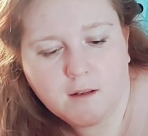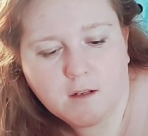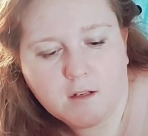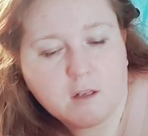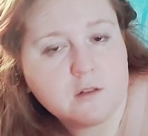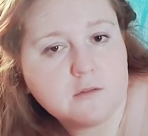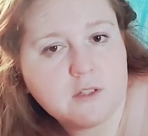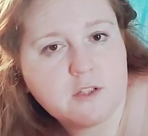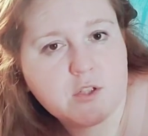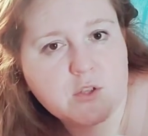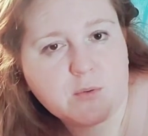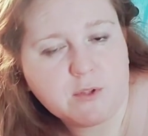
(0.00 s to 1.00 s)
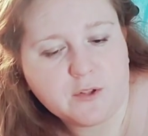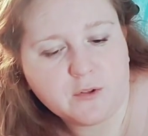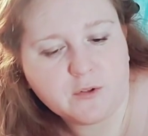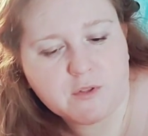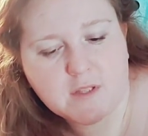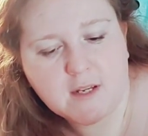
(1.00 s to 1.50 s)
Only 2
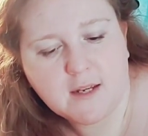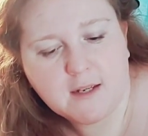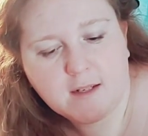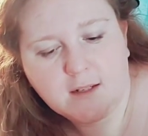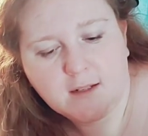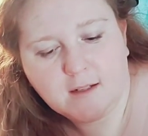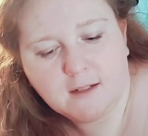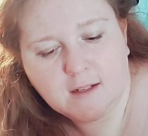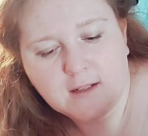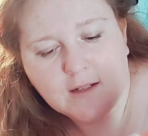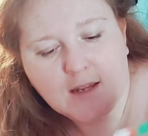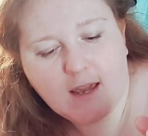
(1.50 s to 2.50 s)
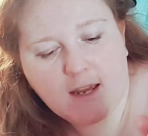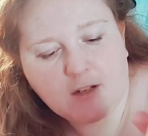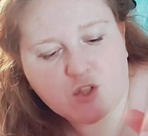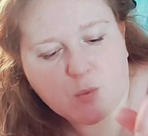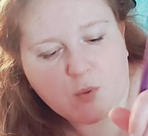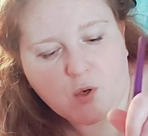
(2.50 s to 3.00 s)
rules. Age
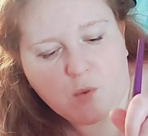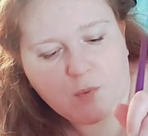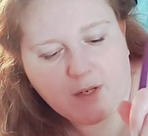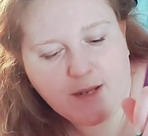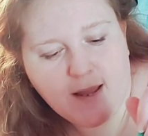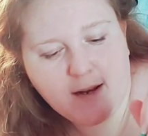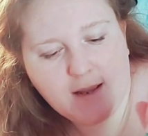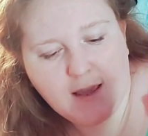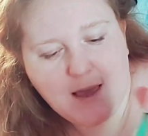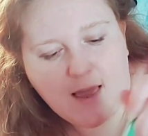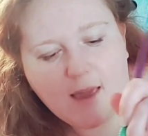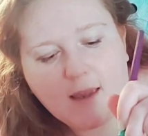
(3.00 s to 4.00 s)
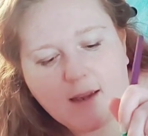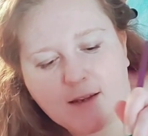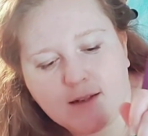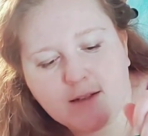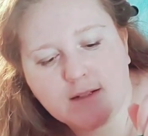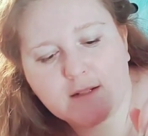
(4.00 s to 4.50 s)
appropriate
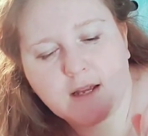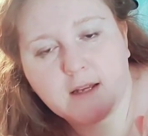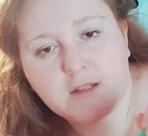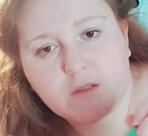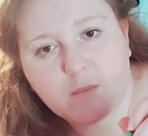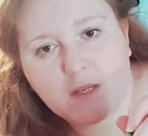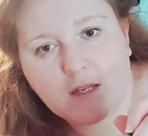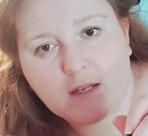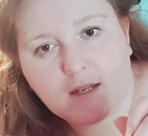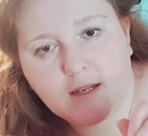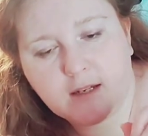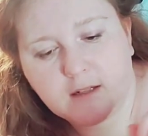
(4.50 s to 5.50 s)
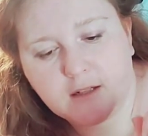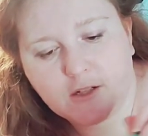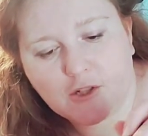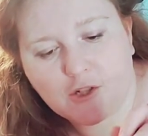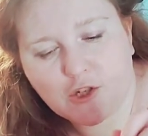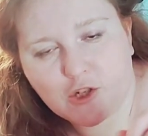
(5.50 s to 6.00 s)
and speak
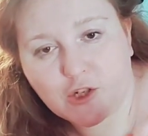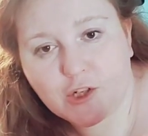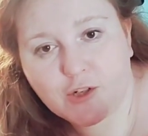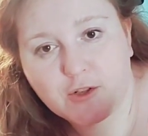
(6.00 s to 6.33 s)
English.